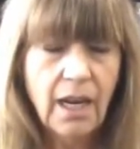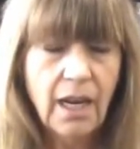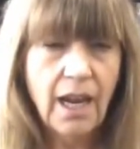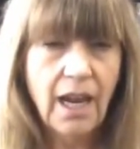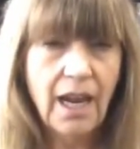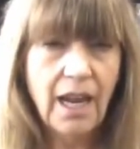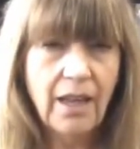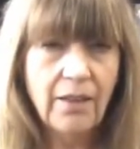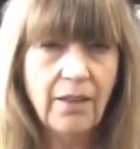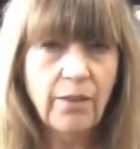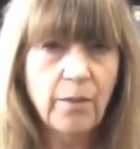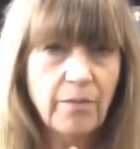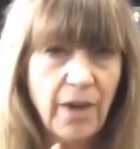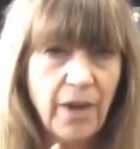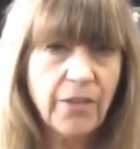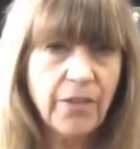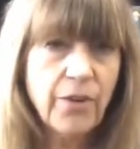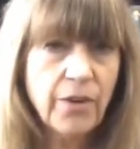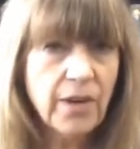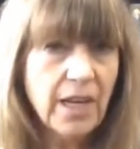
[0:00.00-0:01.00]
And the
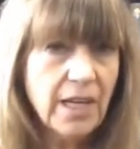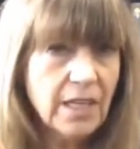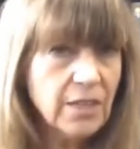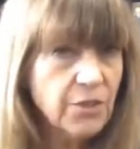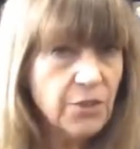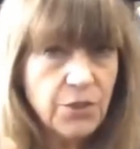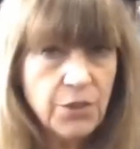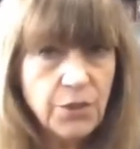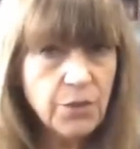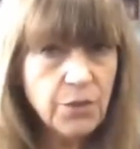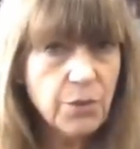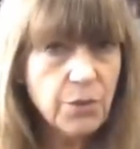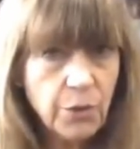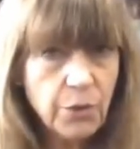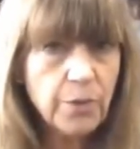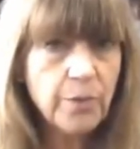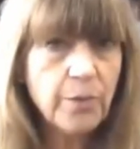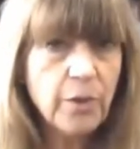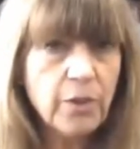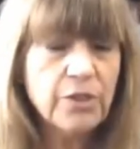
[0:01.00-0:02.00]
mother has two
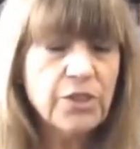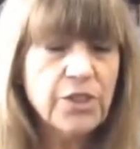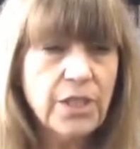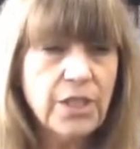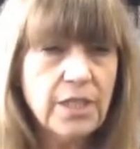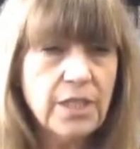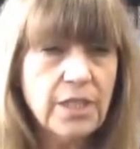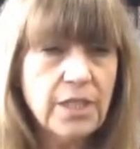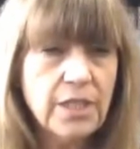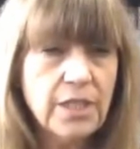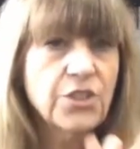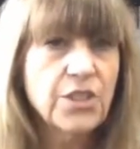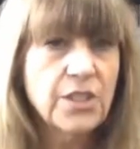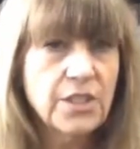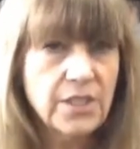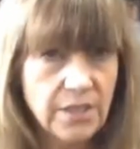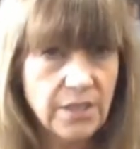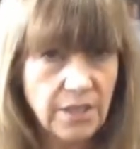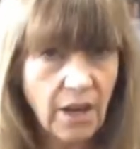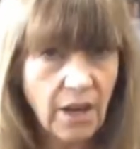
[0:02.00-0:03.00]
normal genes because
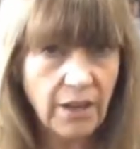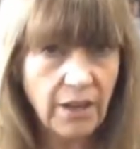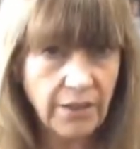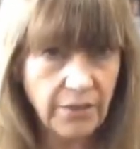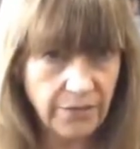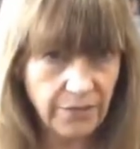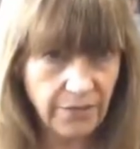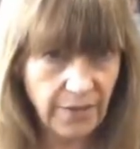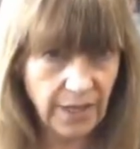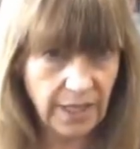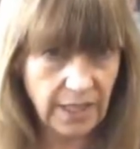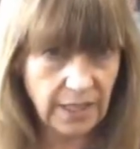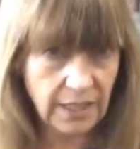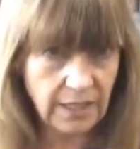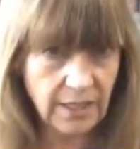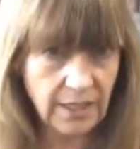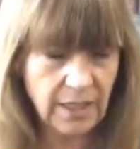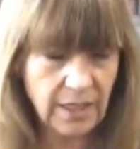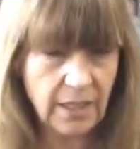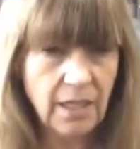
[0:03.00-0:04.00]
she's not
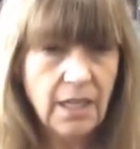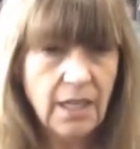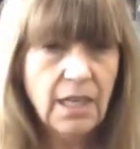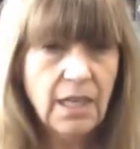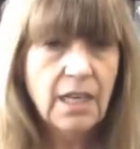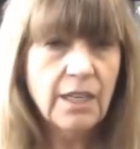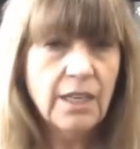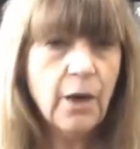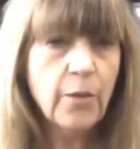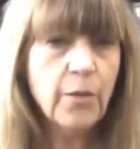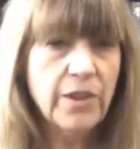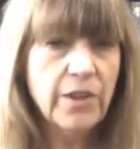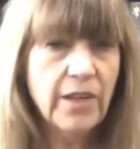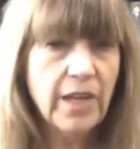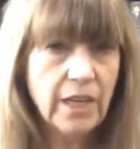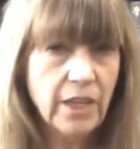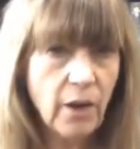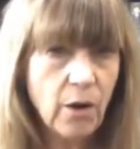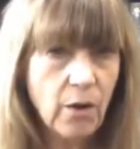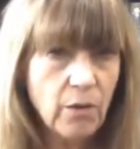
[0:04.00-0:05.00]
affected. Now, when they
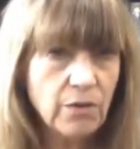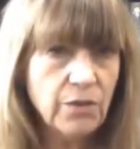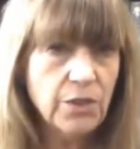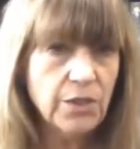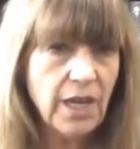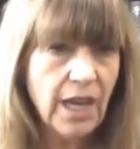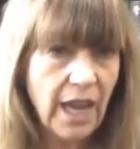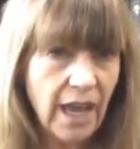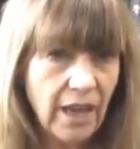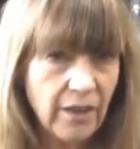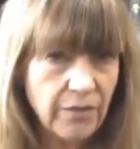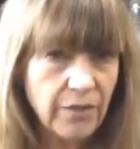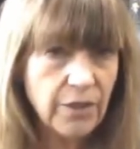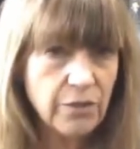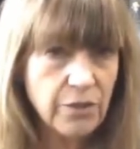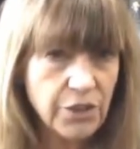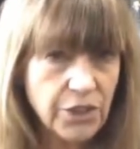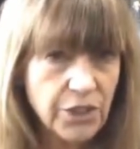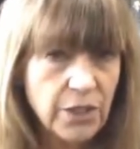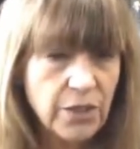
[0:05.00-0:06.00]
go to have their
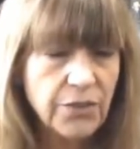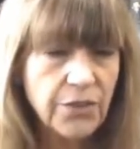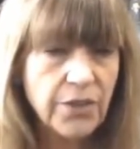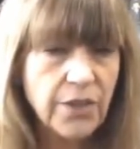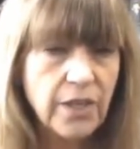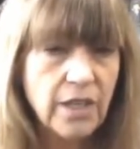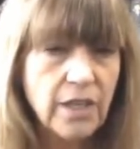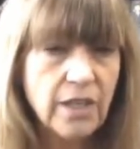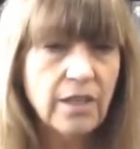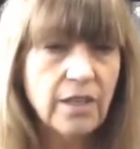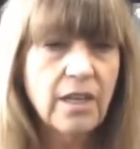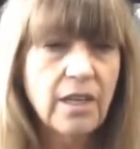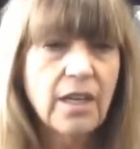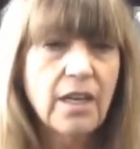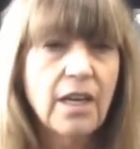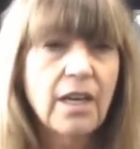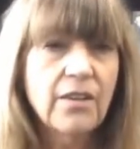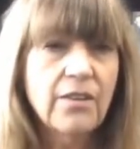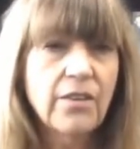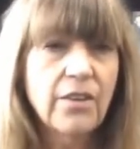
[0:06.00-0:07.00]
children,
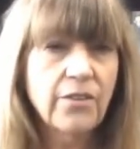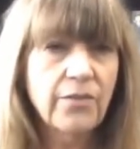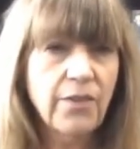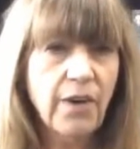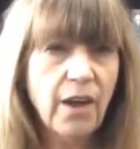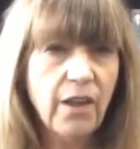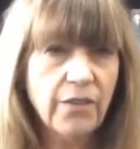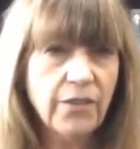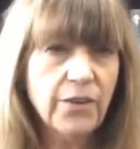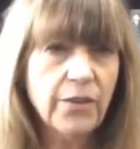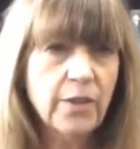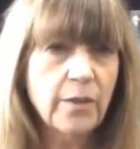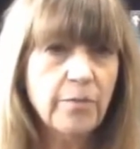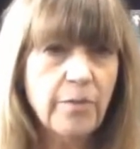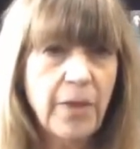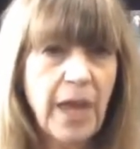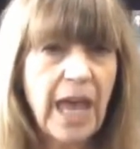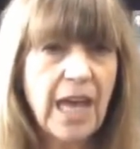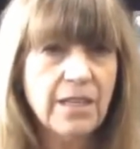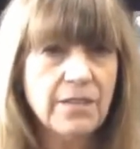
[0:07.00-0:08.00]
the father can
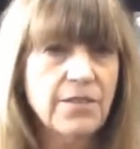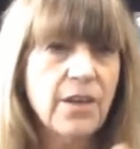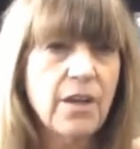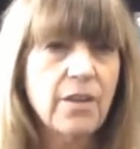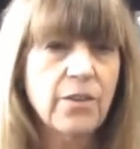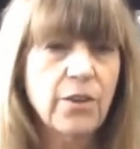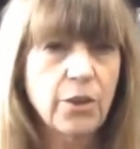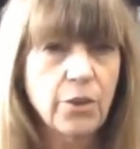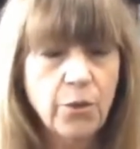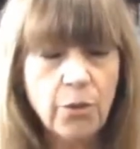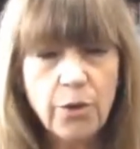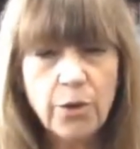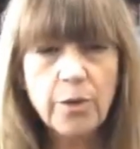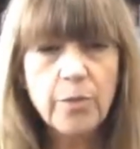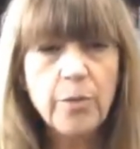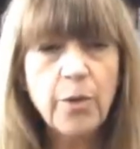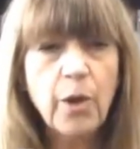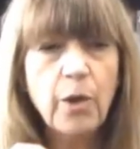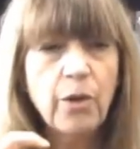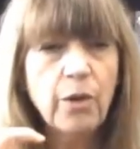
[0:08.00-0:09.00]
pass on the
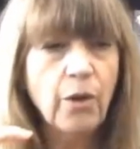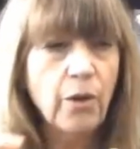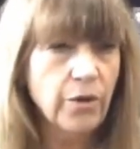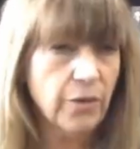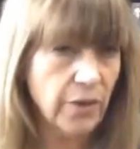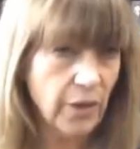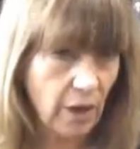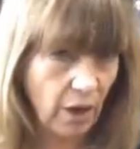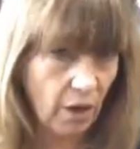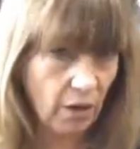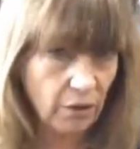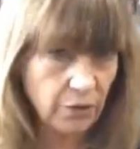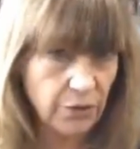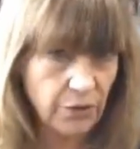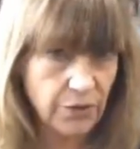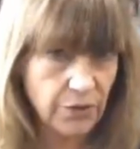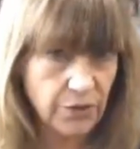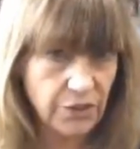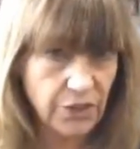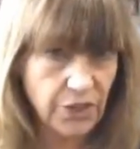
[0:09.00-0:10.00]
normal or the
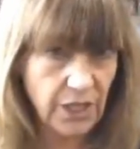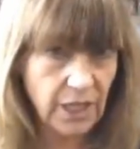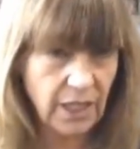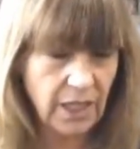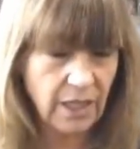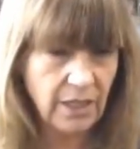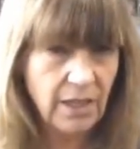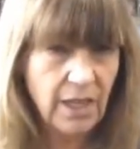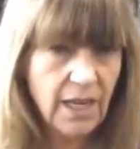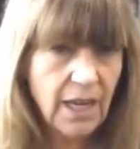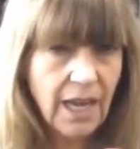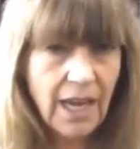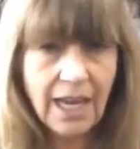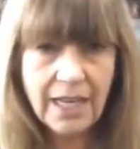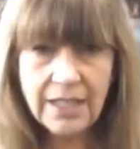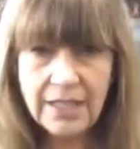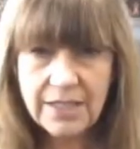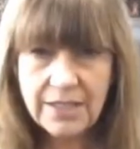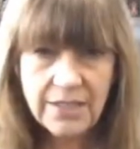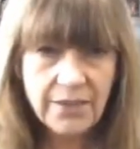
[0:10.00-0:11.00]
altered gene, and
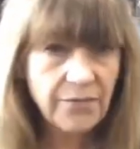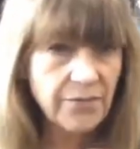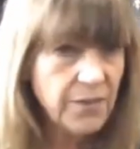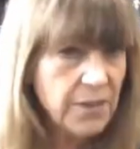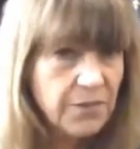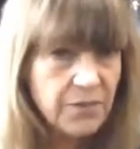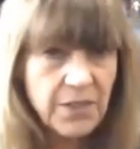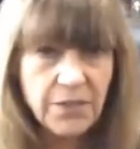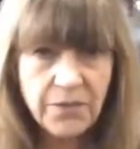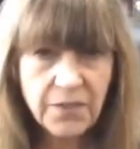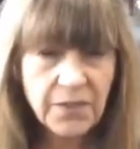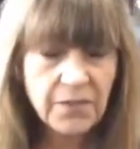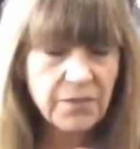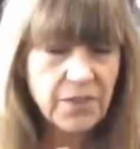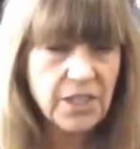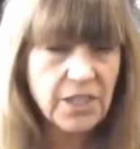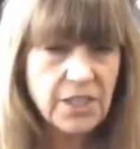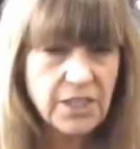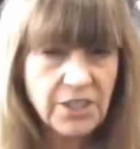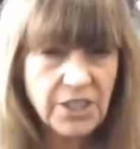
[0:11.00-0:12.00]
it's a
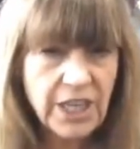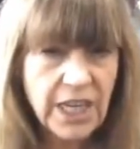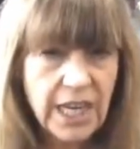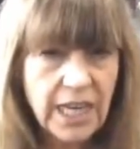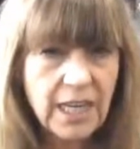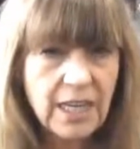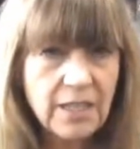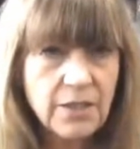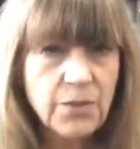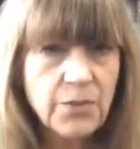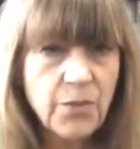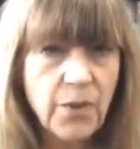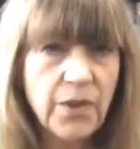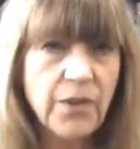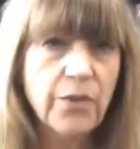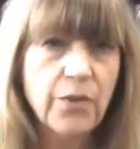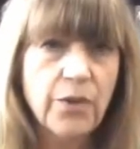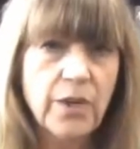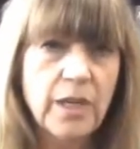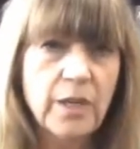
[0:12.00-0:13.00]
50-50 chance whether
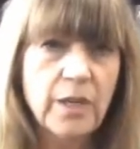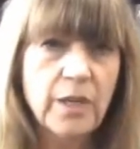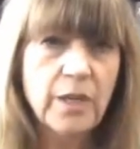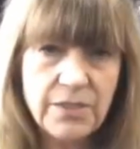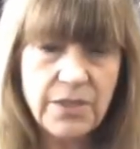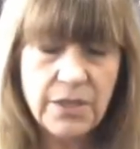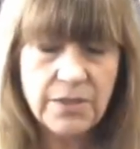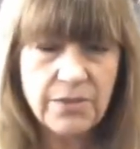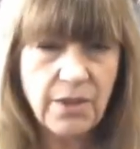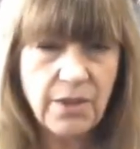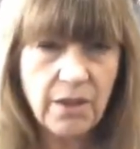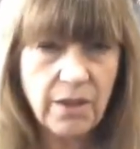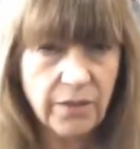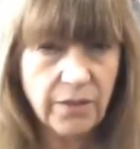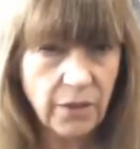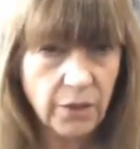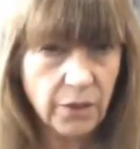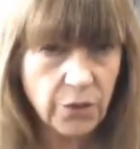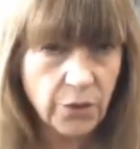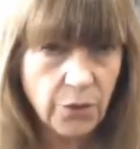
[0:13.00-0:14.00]
he passes on
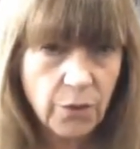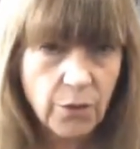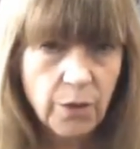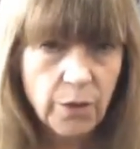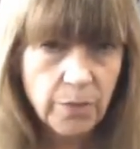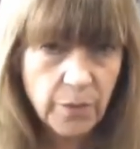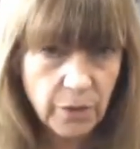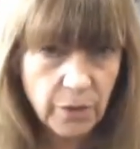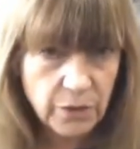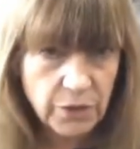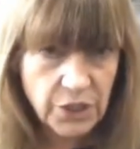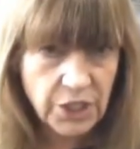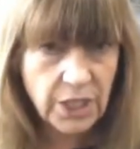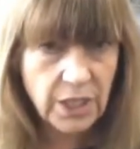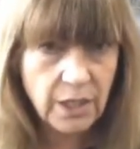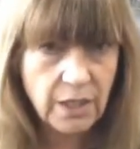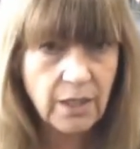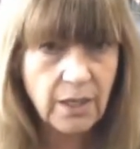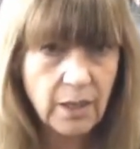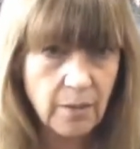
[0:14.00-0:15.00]
the normal gene
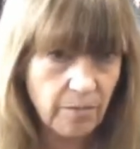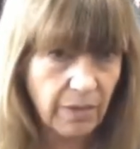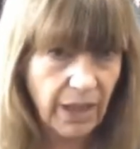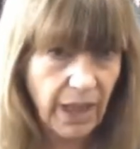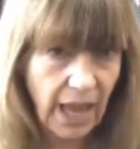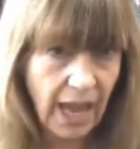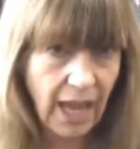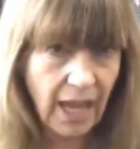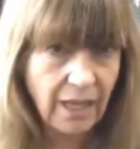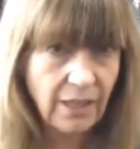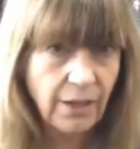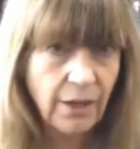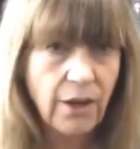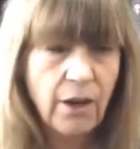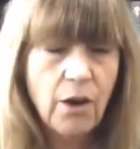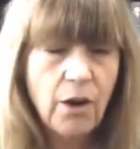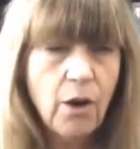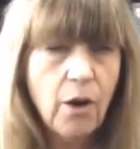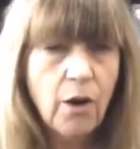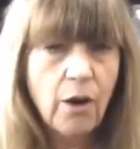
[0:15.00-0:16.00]
in black
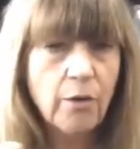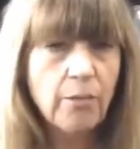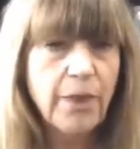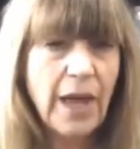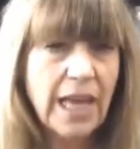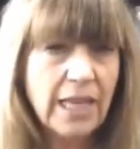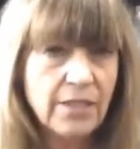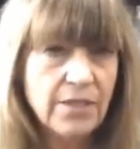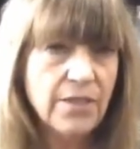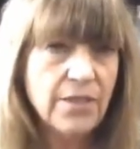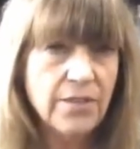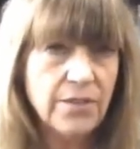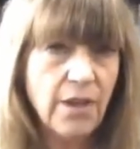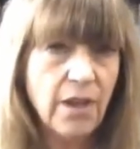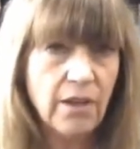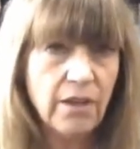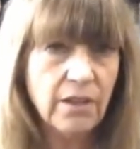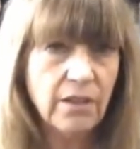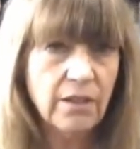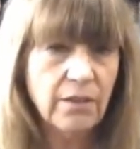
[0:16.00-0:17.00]
or passes
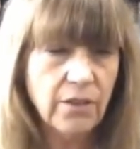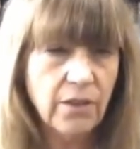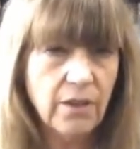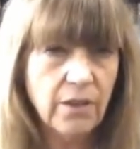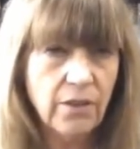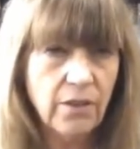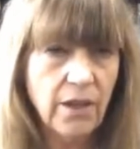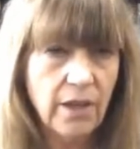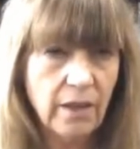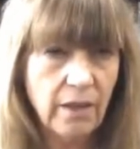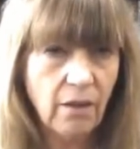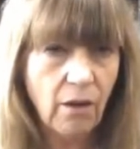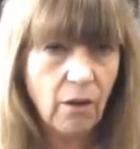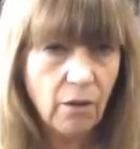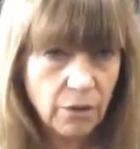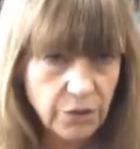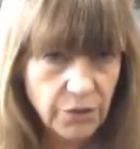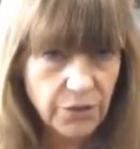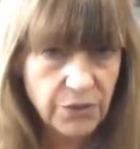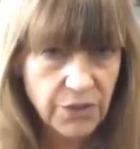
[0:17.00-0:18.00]
on the
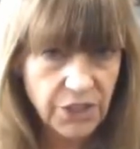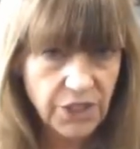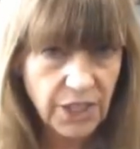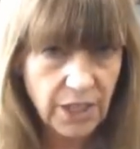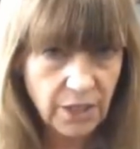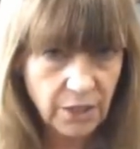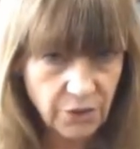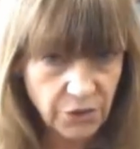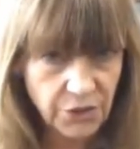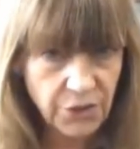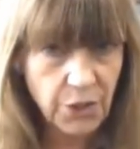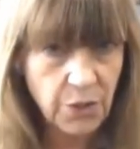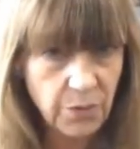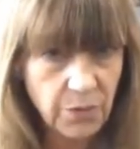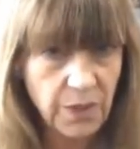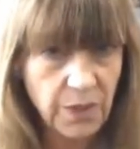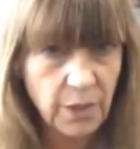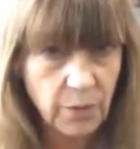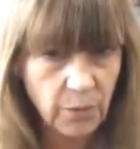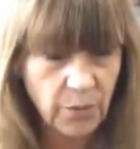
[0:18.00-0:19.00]
altered gene shown
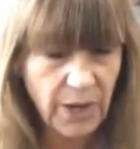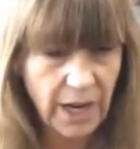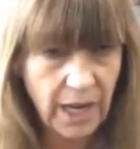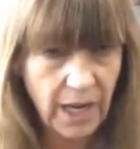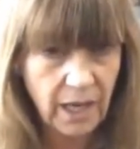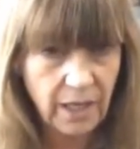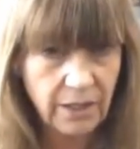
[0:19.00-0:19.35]
in red.